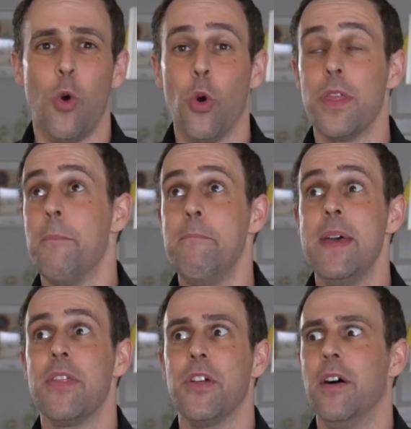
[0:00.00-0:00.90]
Or the
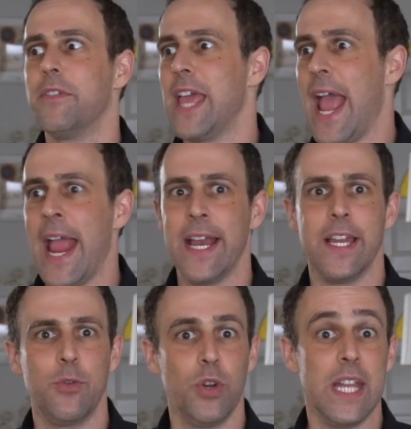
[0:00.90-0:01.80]
myth of gain
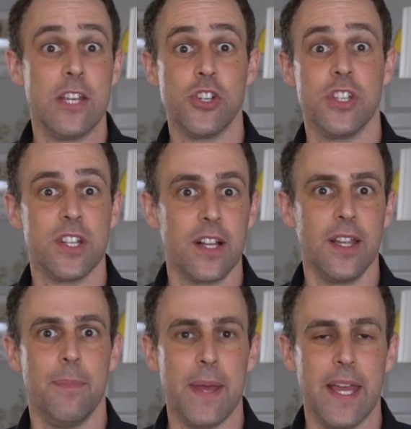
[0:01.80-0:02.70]
in relation to
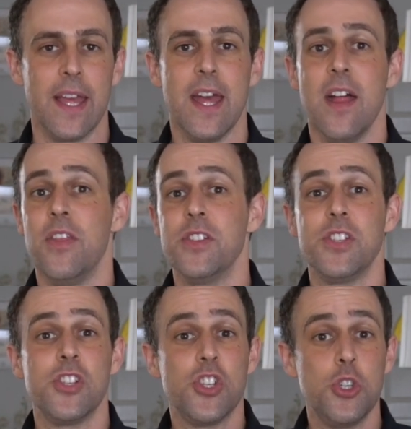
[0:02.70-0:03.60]
clipping.
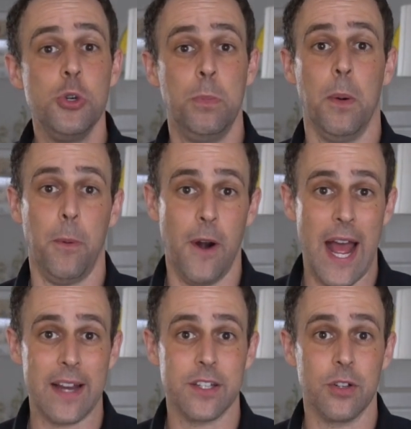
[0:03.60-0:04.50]
This is super
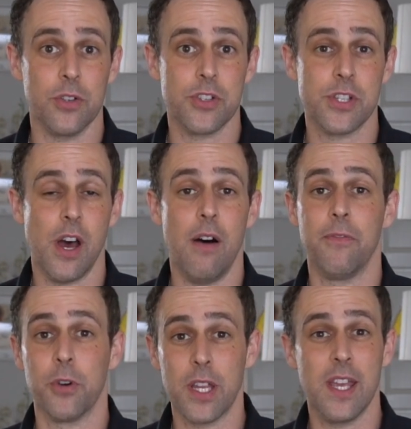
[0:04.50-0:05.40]
practical
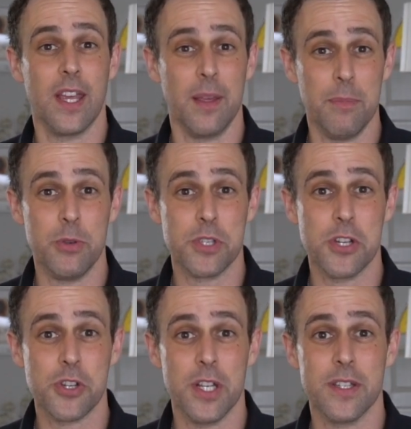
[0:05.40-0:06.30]
stuff for gigging
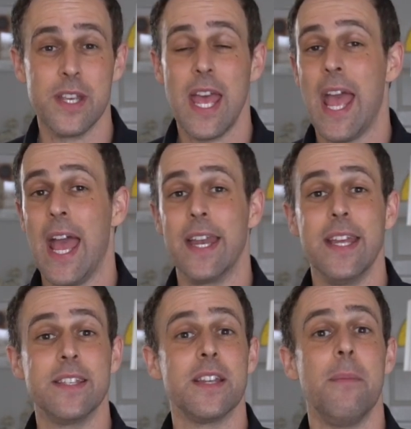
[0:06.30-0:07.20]
musicians
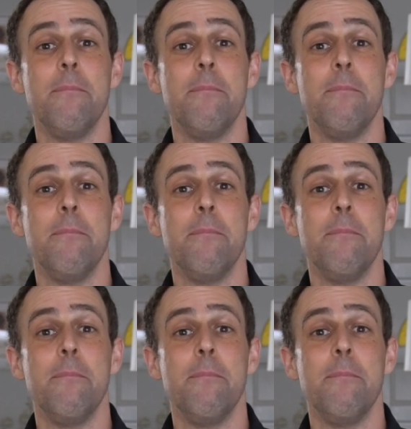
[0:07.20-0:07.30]
and is an